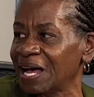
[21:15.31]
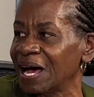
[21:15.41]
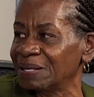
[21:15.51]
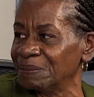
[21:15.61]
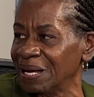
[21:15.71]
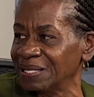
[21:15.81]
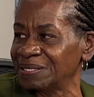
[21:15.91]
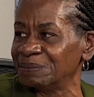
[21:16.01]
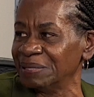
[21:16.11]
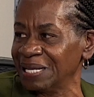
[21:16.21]
itemize
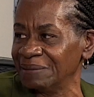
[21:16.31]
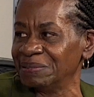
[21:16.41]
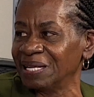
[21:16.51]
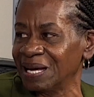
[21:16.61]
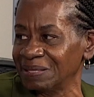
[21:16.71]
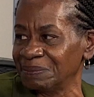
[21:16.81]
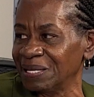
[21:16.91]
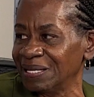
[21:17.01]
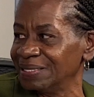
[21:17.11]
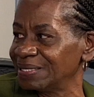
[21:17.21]
to be able to
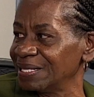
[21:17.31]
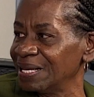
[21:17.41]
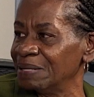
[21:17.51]
itemize.